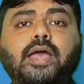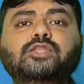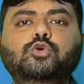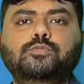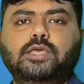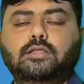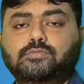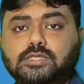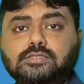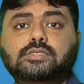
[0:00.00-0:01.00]

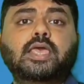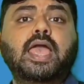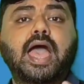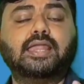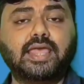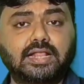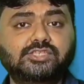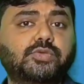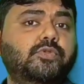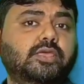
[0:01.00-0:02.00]
Binomial means
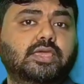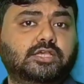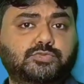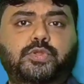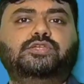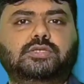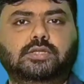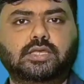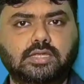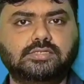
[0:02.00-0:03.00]
an algebraic
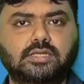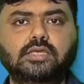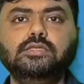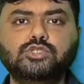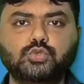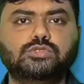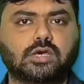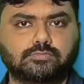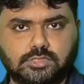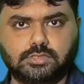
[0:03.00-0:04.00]
expression
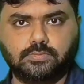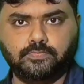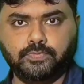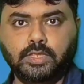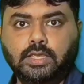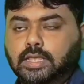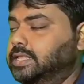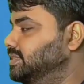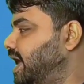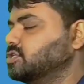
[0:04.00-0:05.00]
containing two terms.
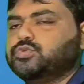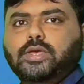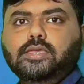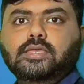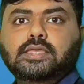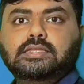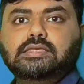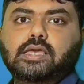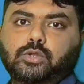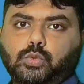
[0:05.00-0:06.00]
That's
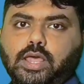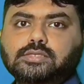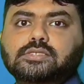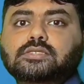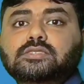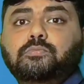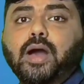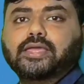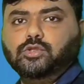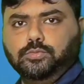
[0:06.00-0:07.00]
why they are known as
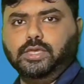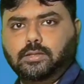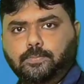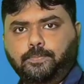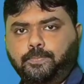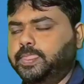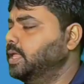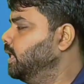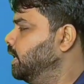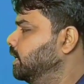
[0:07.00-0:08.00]
the binomial.
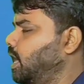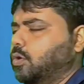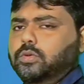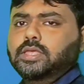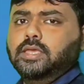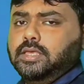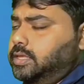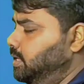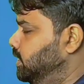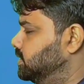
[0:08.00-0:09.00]

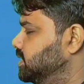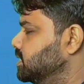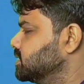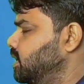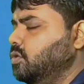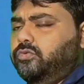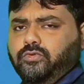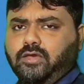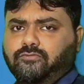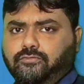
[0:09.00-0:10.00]
Now, just
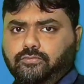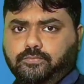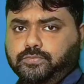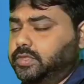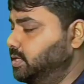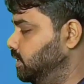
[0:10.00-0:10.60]
now we have